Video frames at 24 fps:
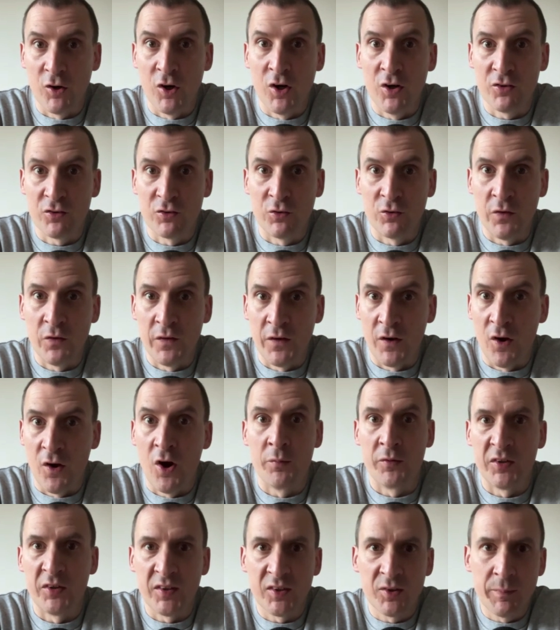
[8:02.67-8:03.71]
Arsenal than I
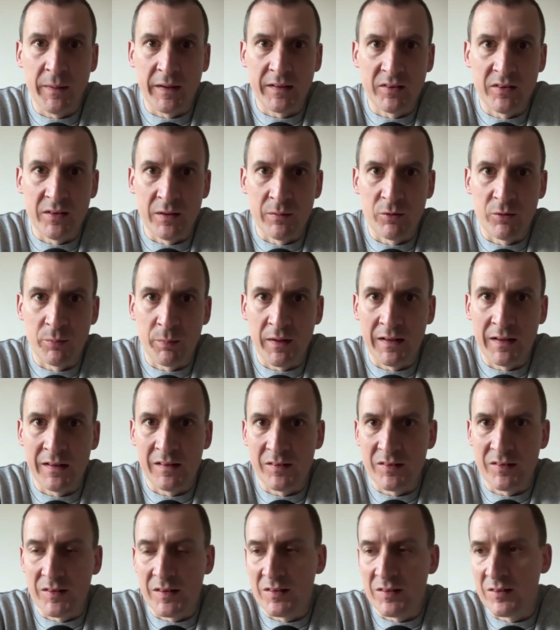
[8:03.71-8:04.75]
was expecting him to play
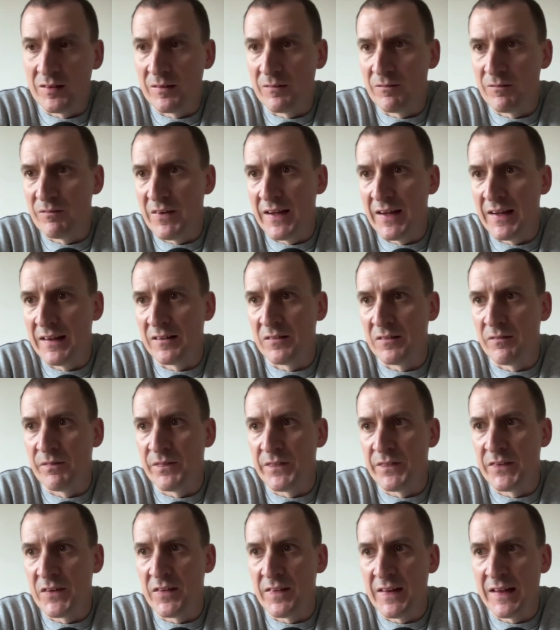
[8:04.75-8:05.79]
this season. And
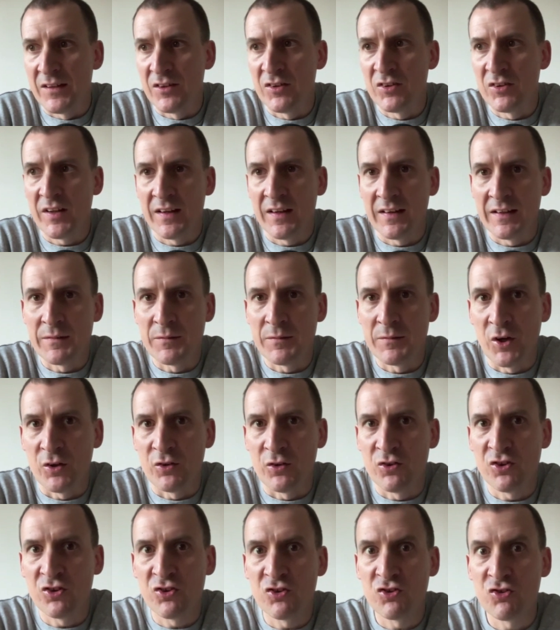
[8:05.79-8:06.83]
to then suddenly go
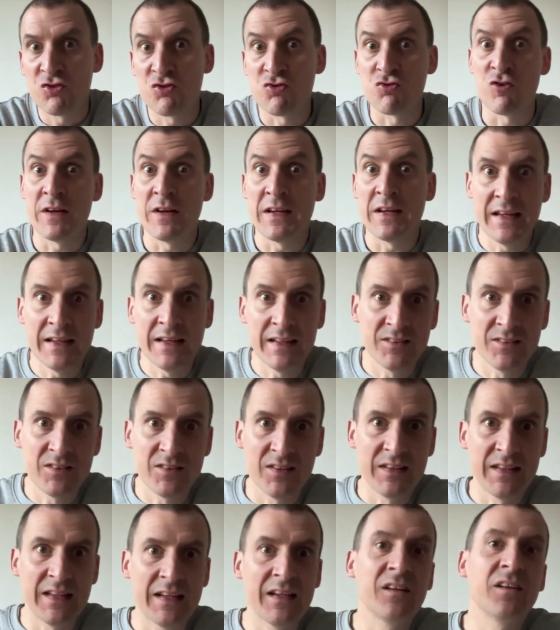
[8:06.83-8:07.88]
straight
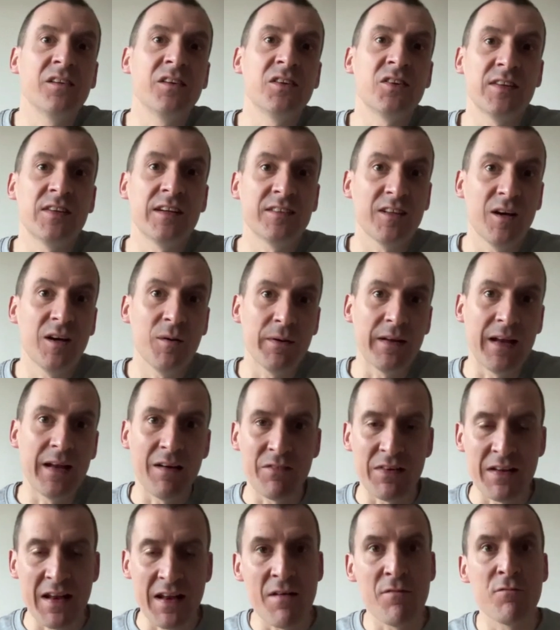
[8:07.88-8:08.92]
into the England setup and
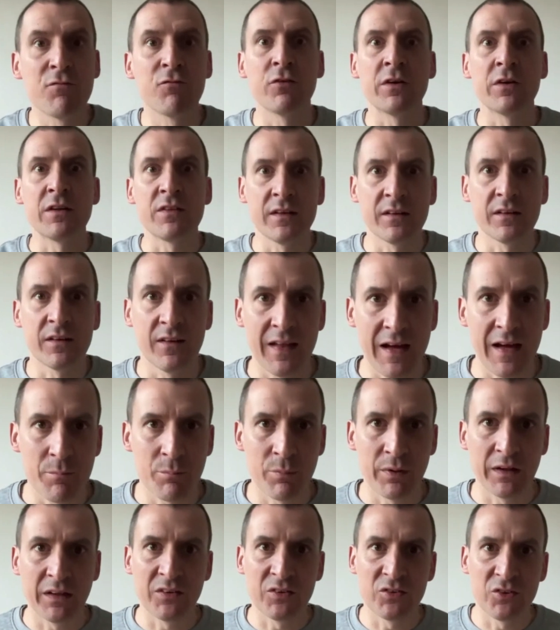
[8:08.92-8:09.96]
having everything that
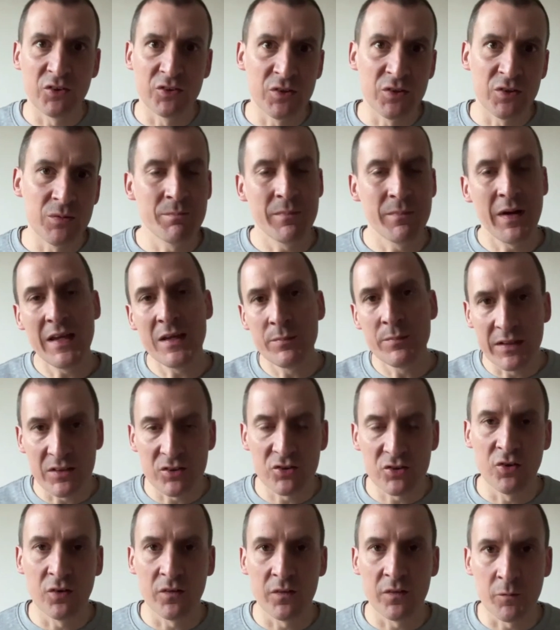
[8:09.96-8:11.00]
brings on you, maybe
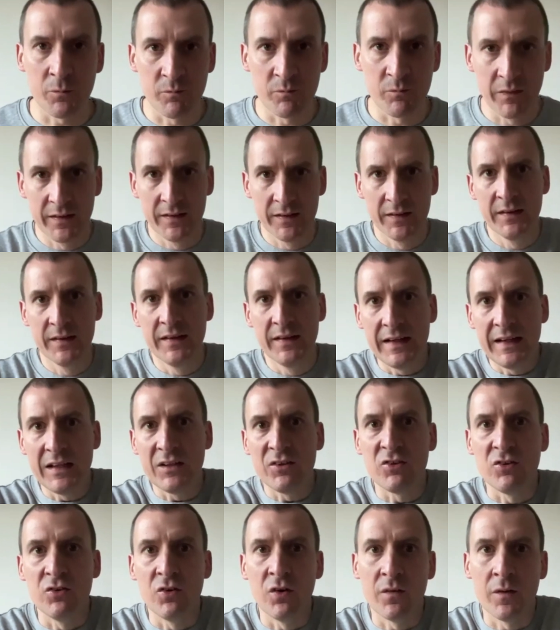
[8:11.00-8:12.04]
it's not
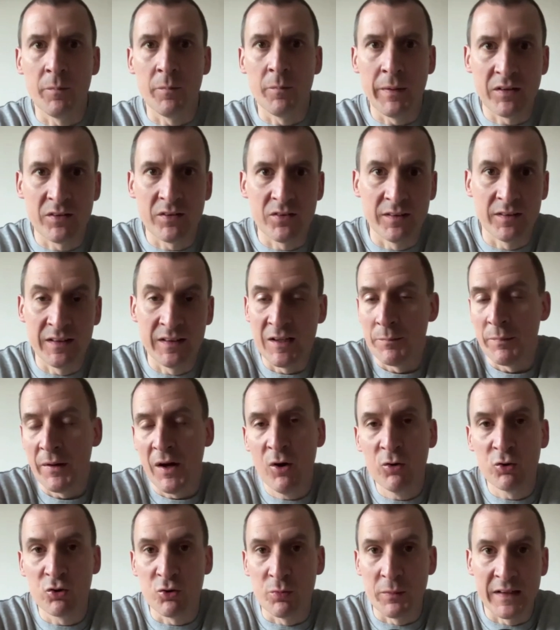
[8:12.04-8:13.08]
the best idea. But
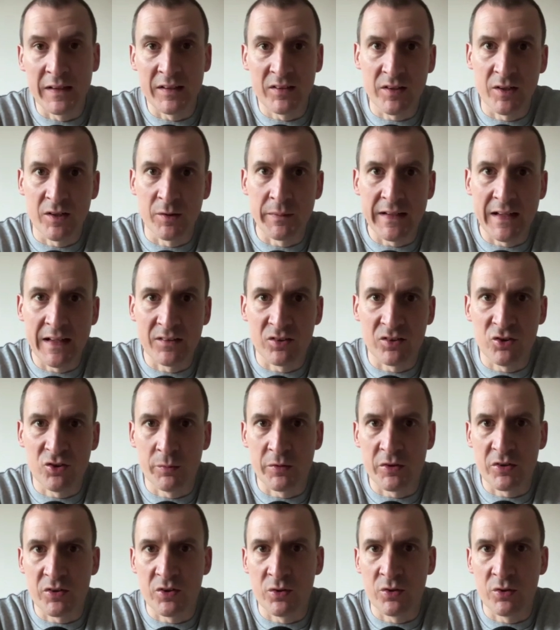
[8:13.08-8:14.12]
ultimately, it's going to be down to
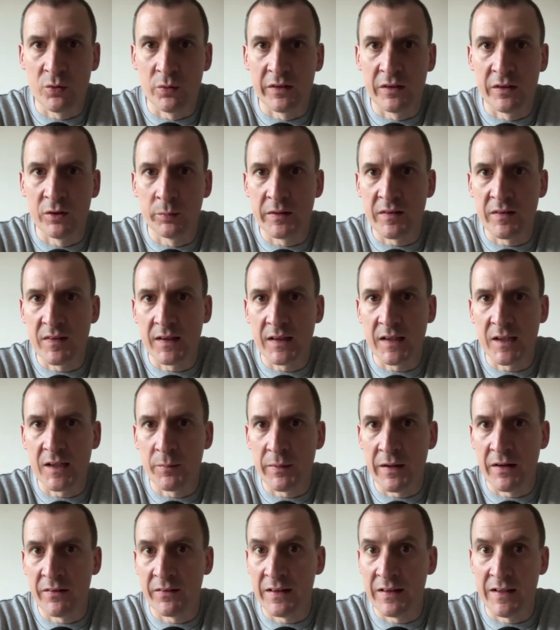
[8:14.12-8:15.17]
Thomas Tuchel, and he'll be thinking
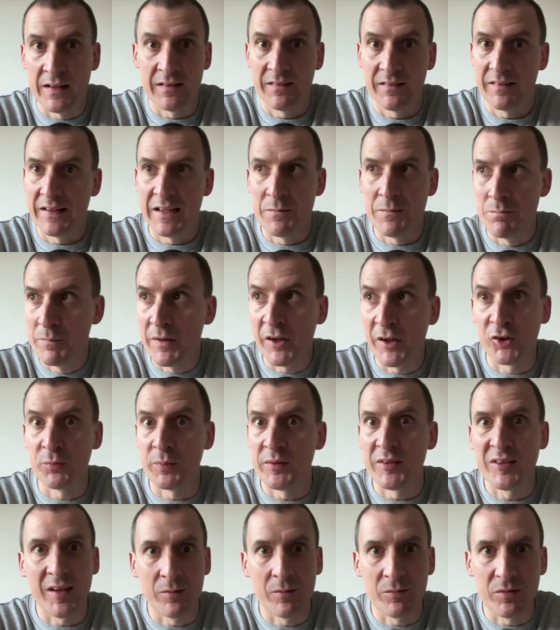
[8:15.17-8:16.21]
about it. And he must be
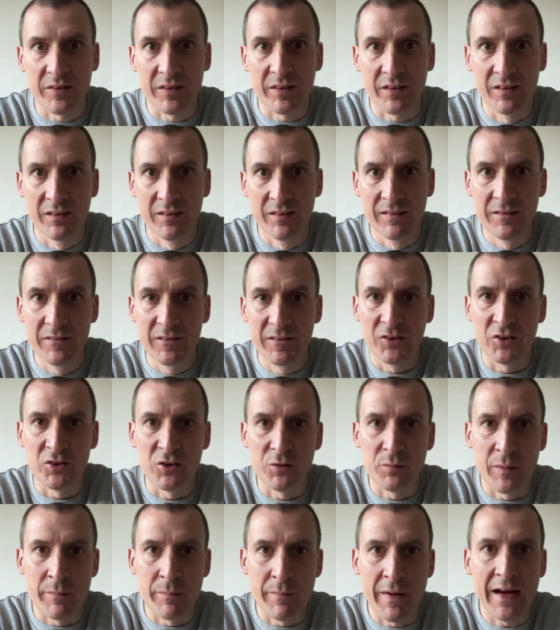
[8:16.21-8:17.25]
tempted because
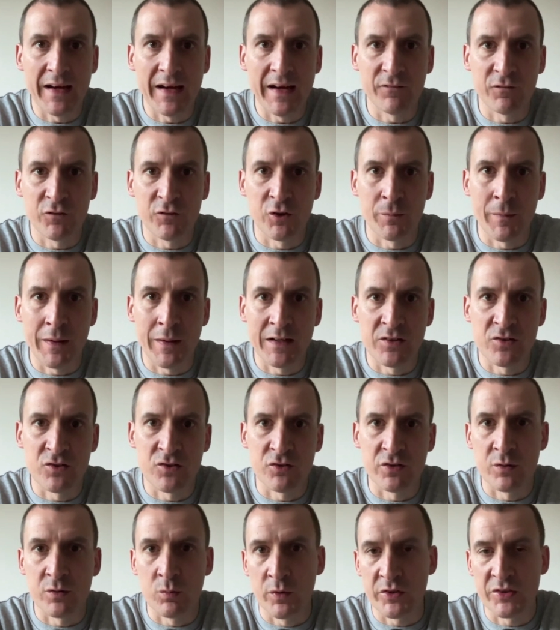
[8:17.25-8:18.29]
you'd be mad if you're a manager
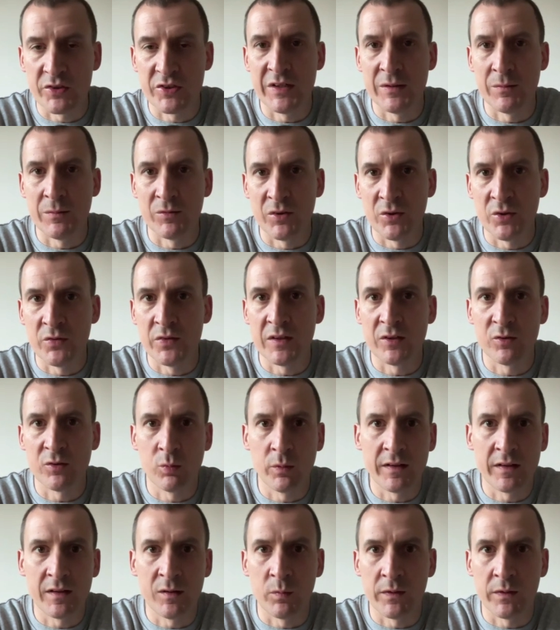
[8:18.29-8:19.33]
and you're watching him do this
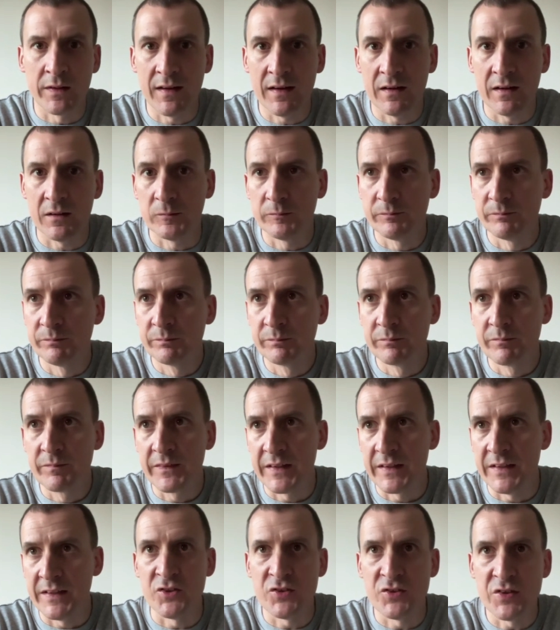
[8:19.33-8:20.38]
week in, week out
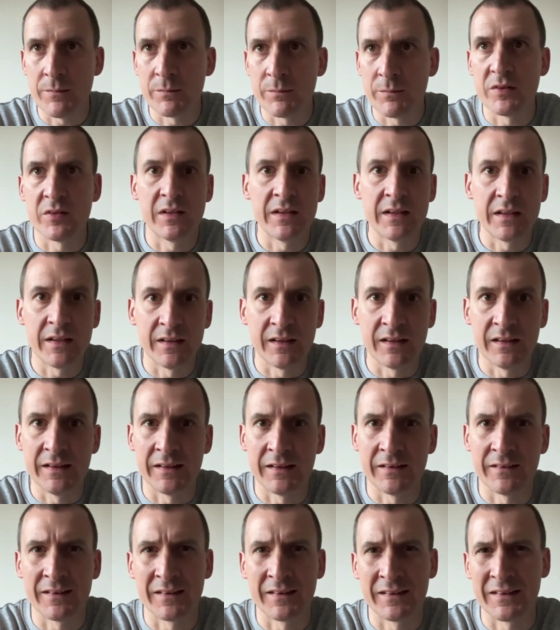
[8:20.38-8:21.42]
in the Champions League and the league
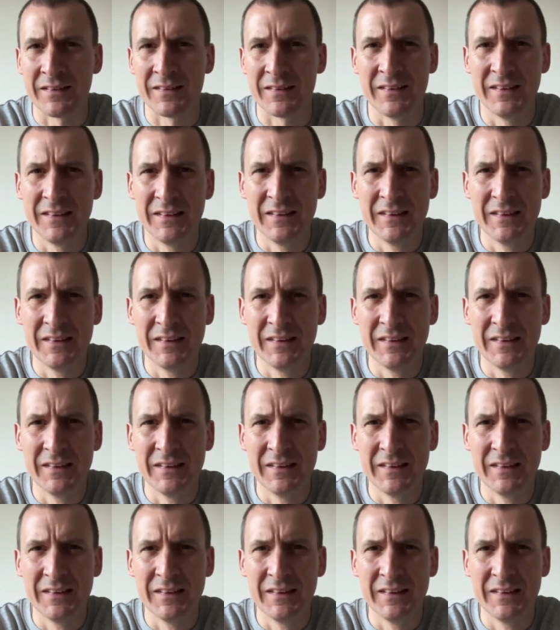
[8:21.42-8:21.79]
and thinking,